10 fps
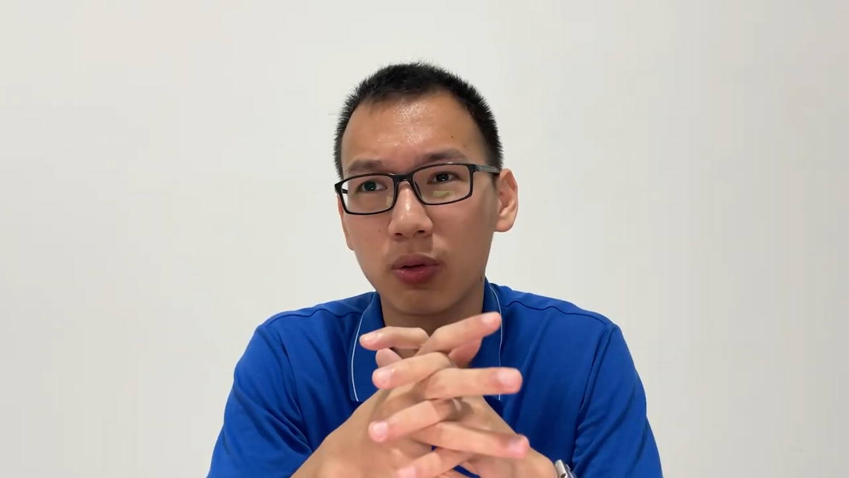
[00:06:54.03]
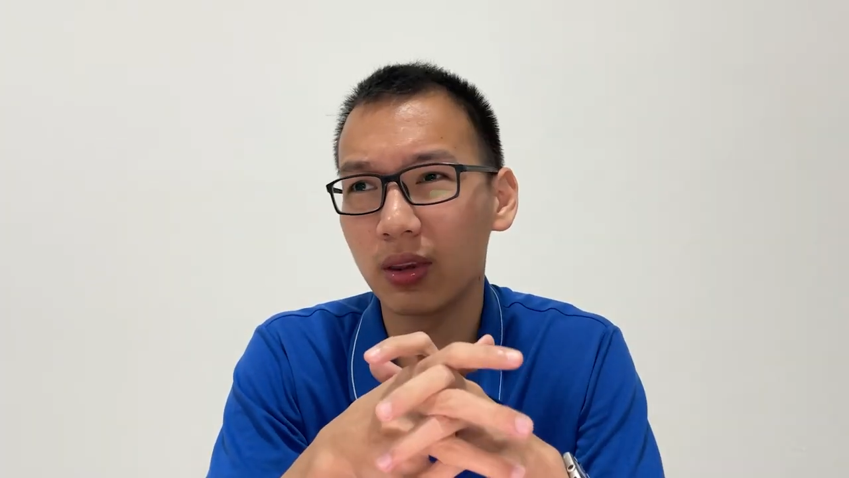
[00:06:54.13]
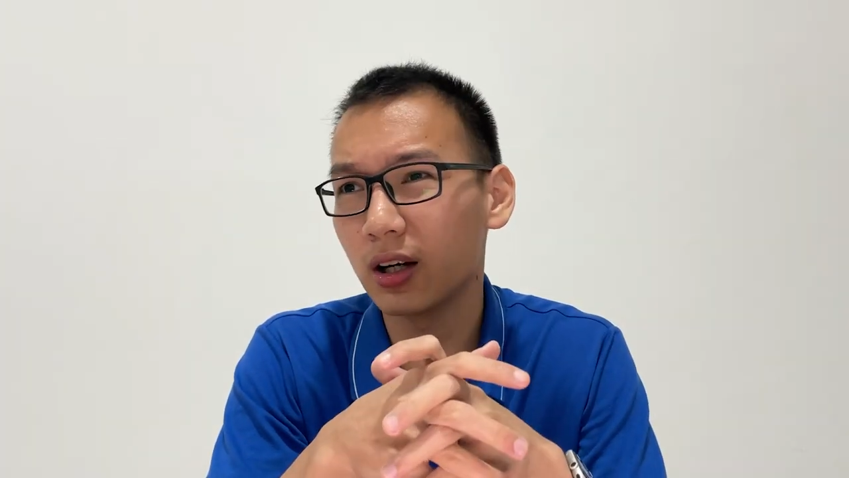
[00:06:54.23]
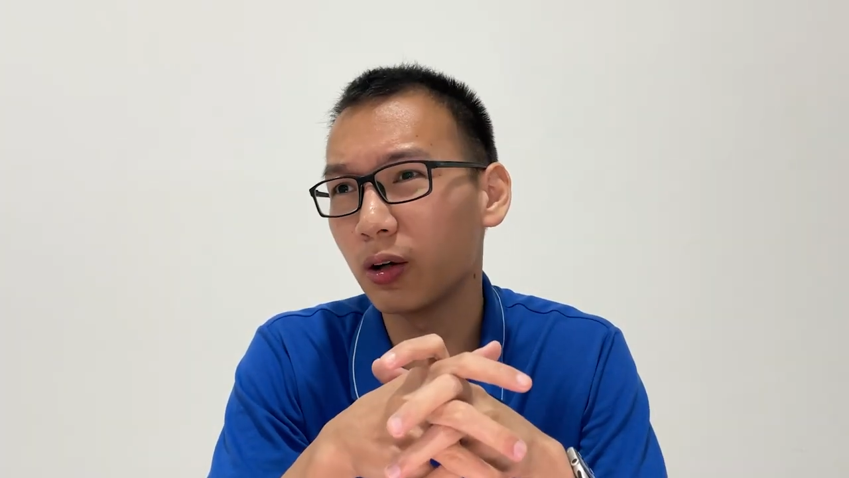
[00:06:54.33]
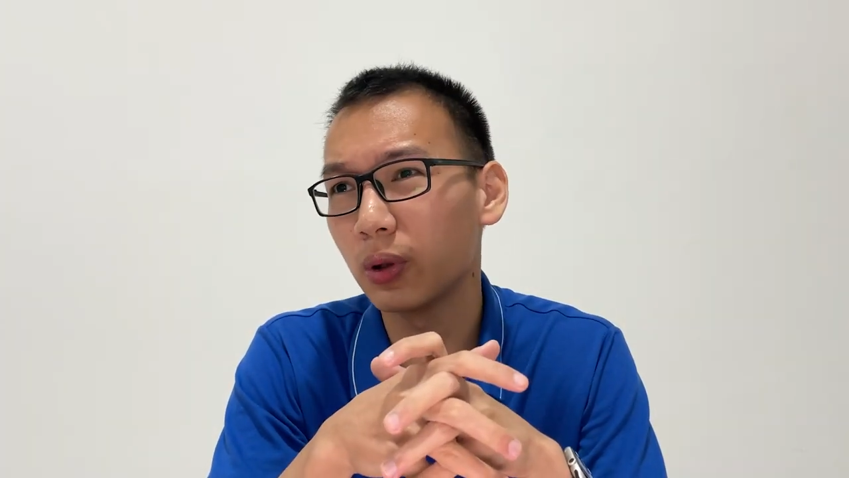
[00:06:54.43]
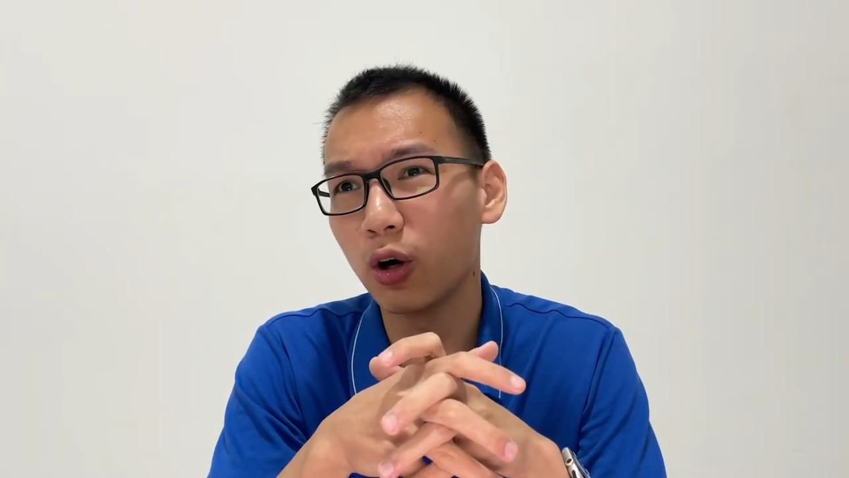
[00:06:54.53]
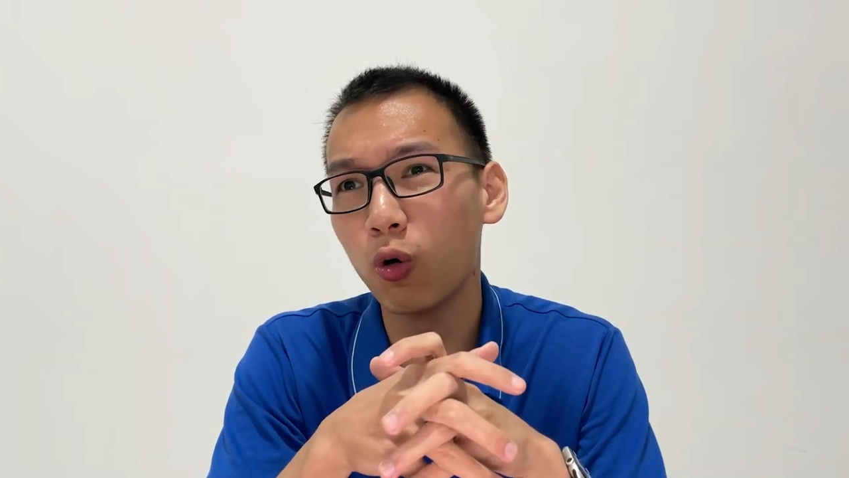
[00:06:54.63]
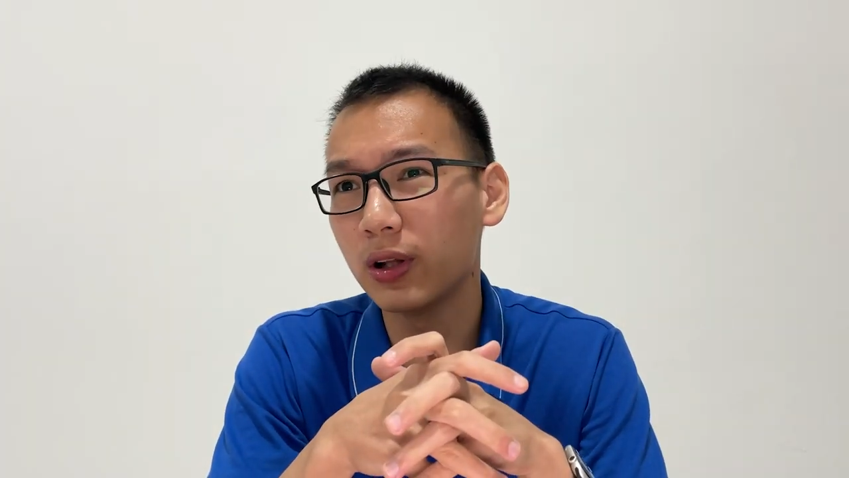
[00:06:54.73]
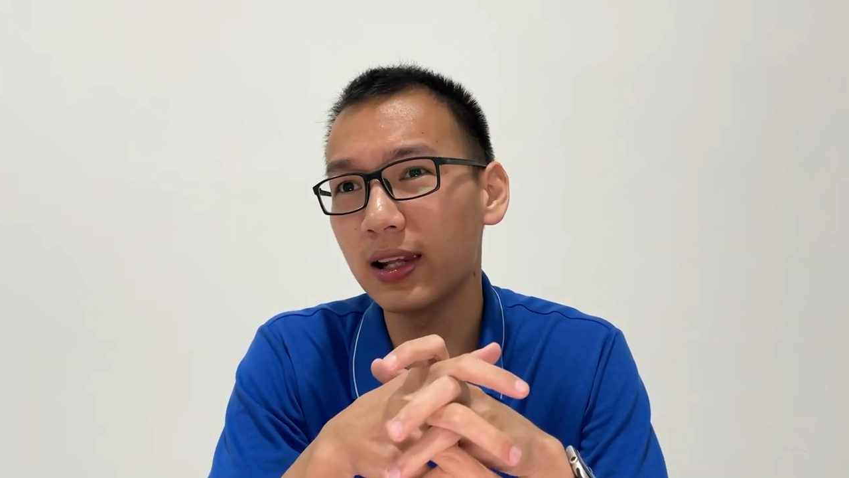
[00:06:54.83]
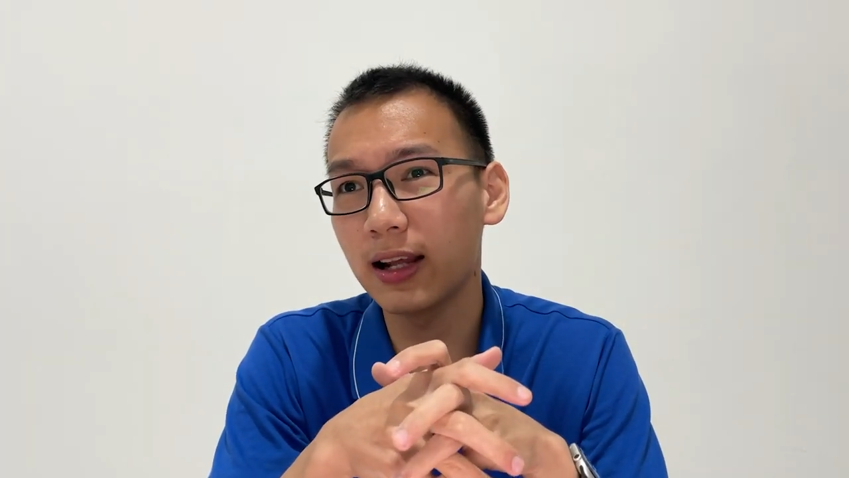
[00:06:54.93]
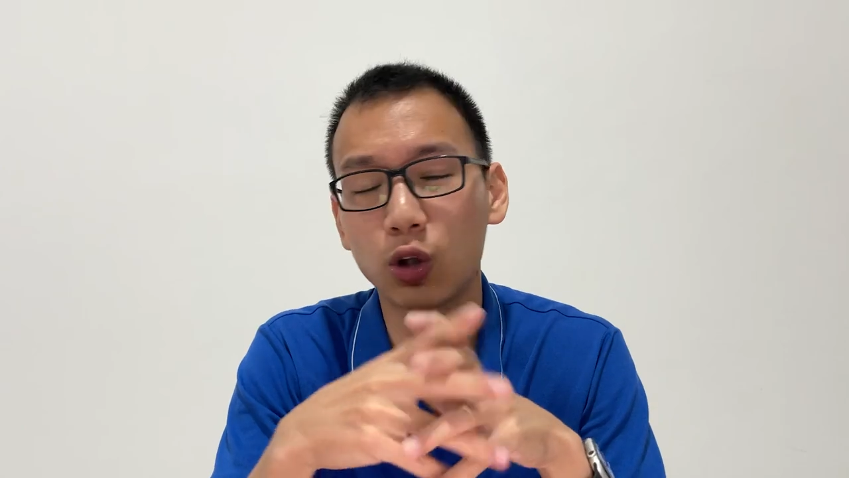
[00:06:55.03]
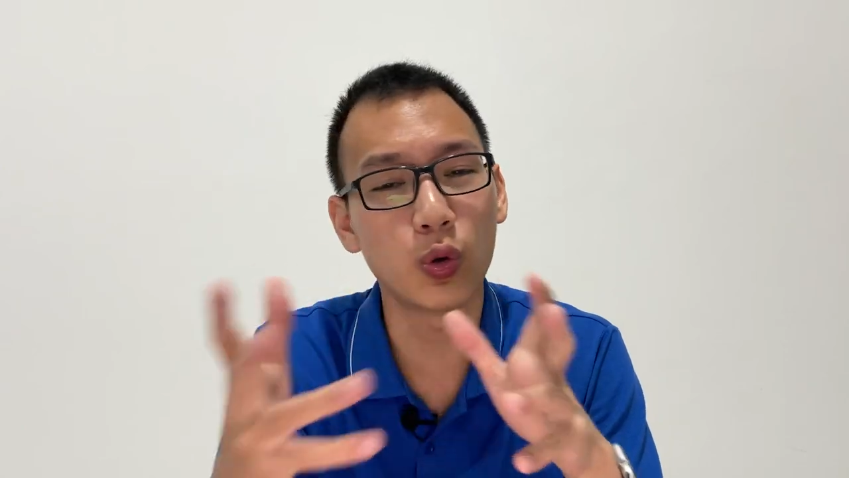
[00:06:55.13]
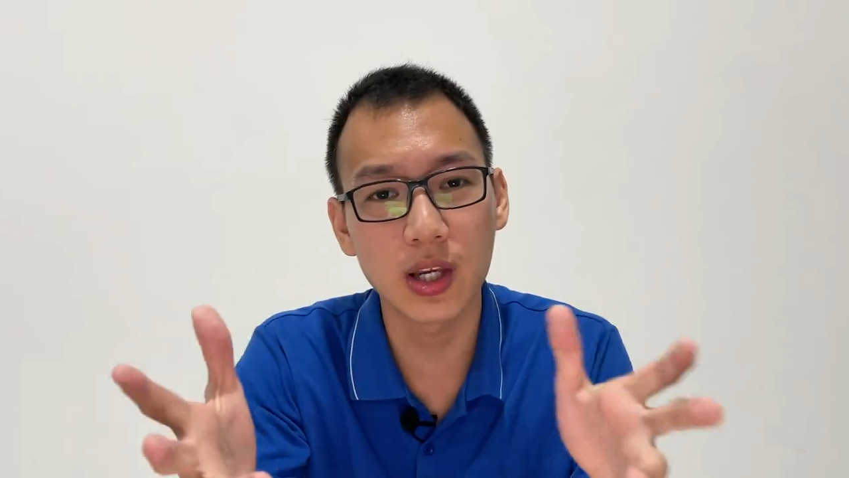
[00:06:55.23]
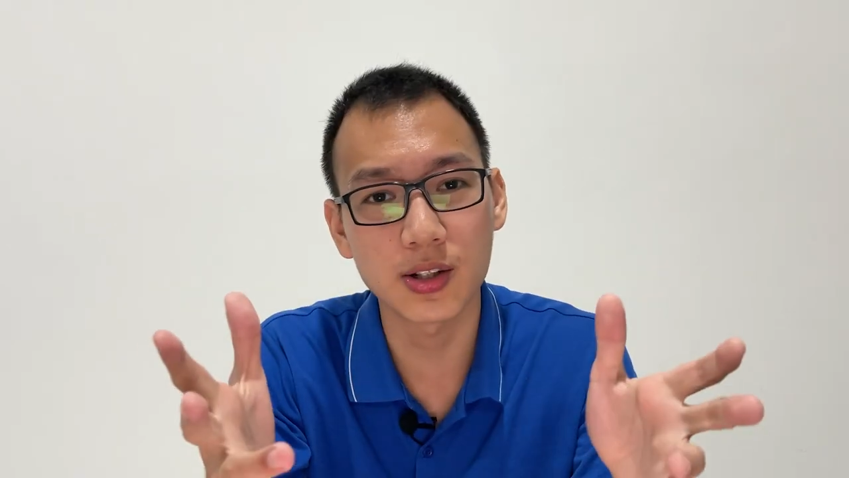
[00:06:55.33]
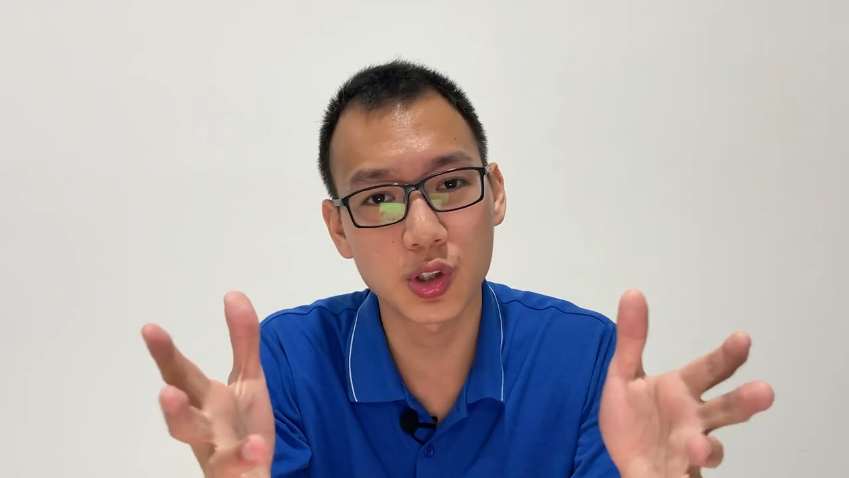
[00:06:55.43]
there were only like 2
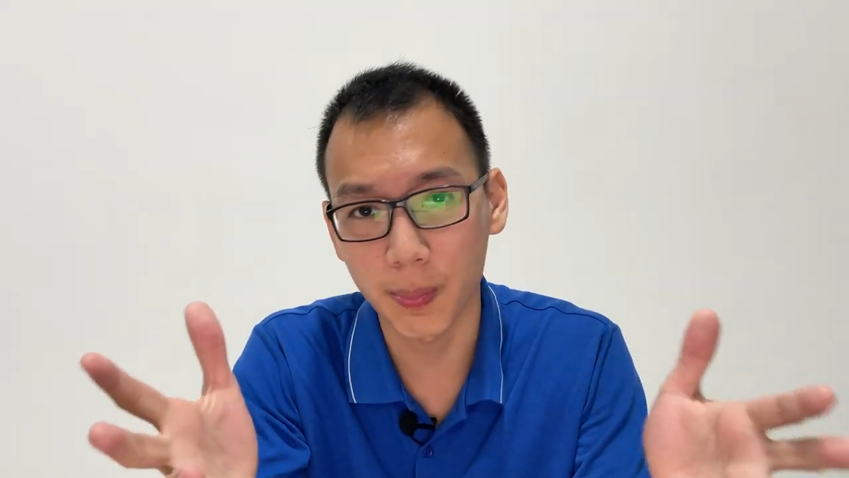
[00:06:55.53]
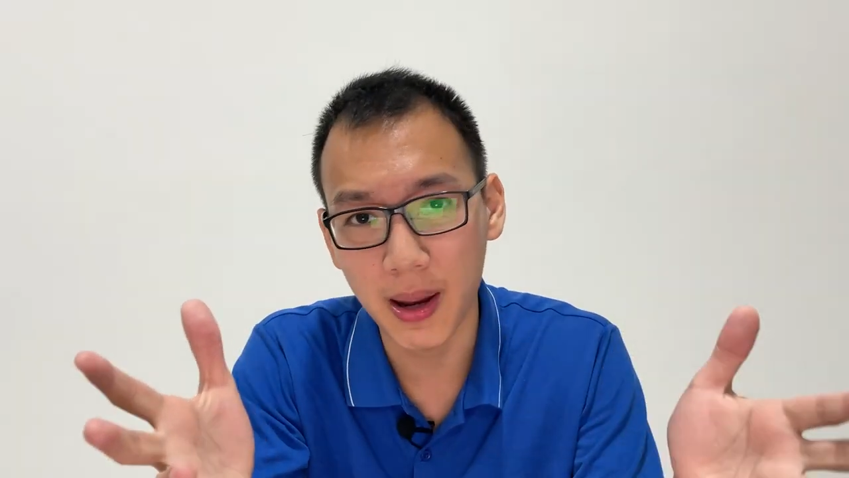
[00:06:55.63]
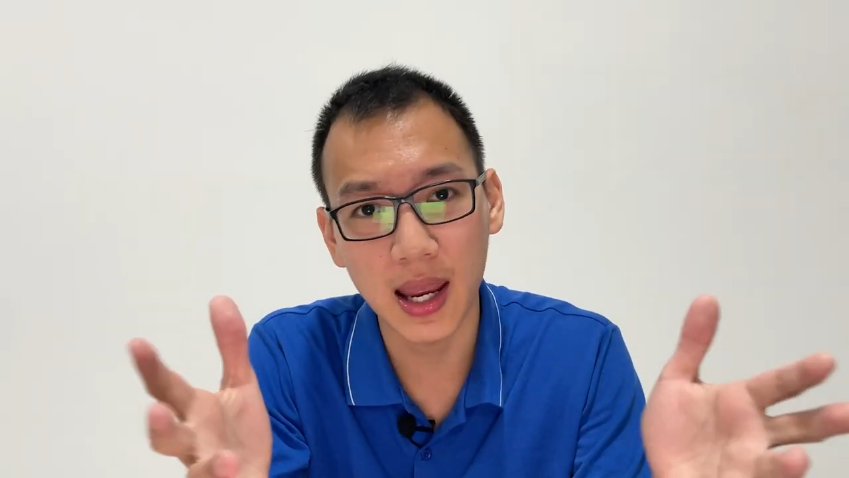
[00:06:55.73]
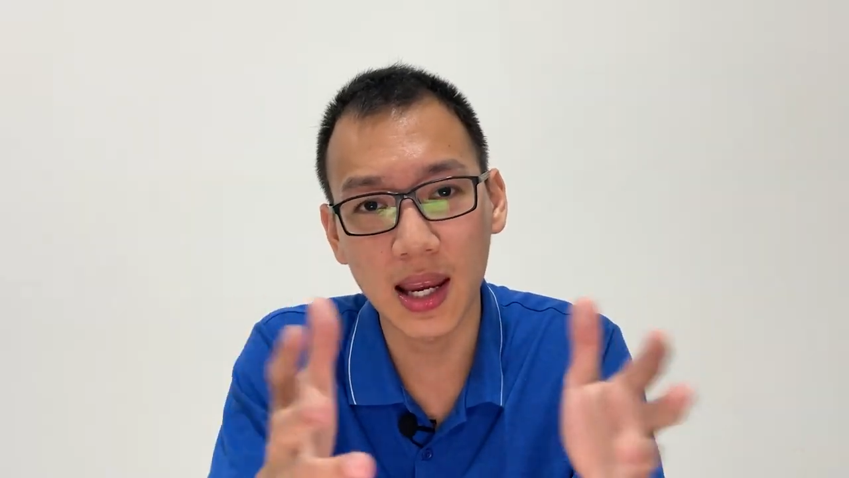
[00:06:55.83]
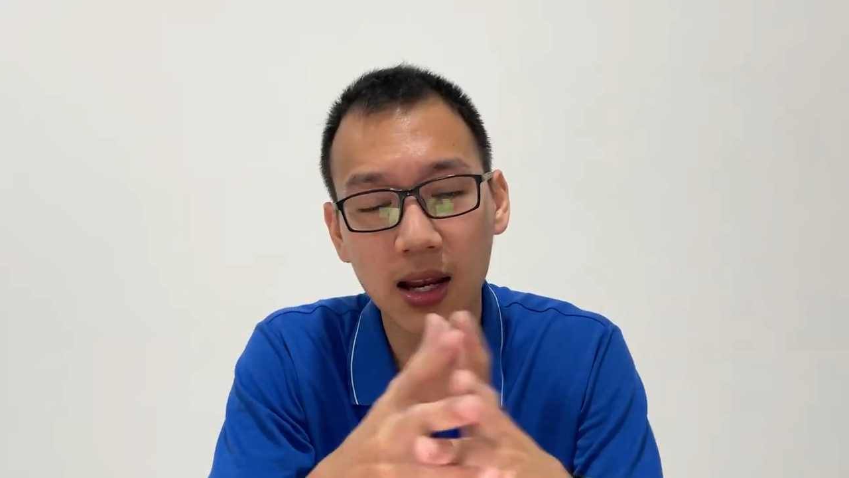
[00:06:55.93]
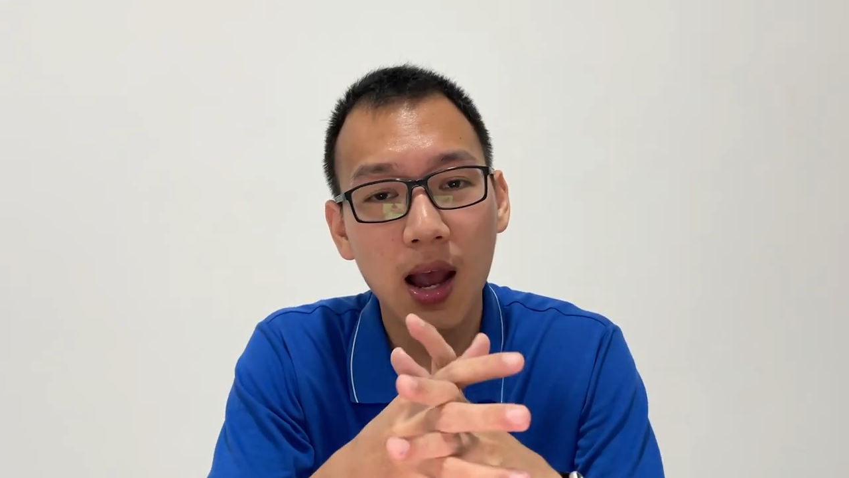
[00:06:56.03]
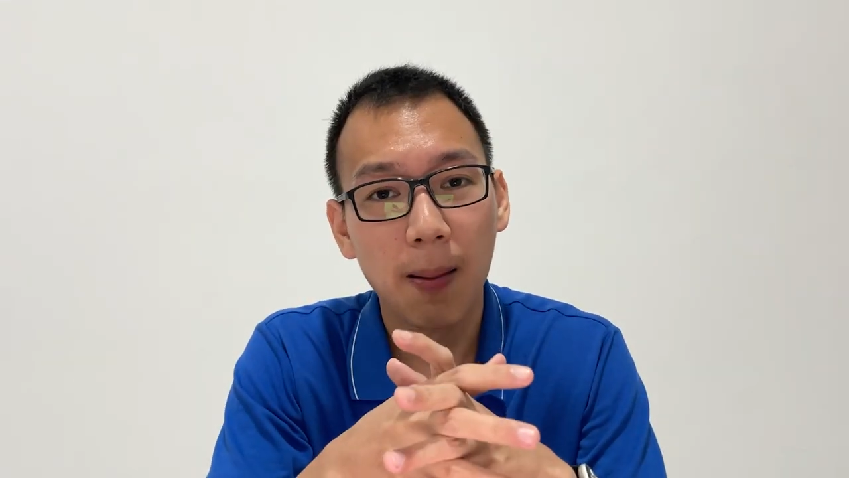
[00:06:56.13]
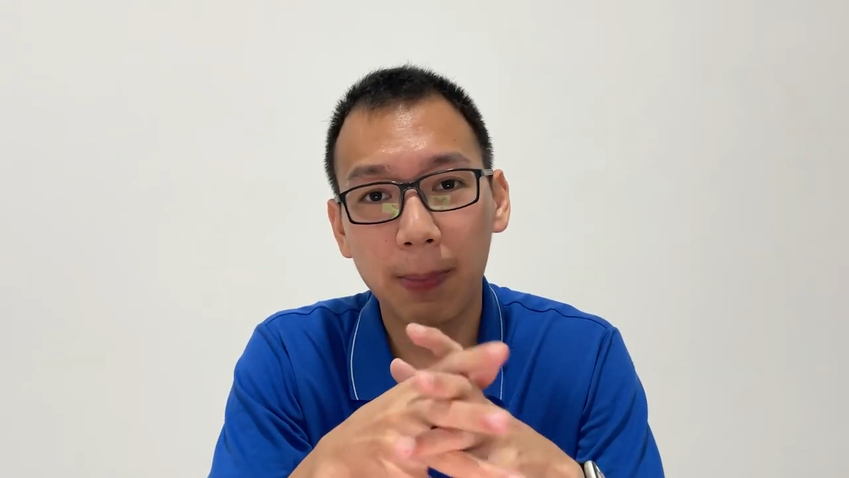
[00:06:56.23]
years to pay,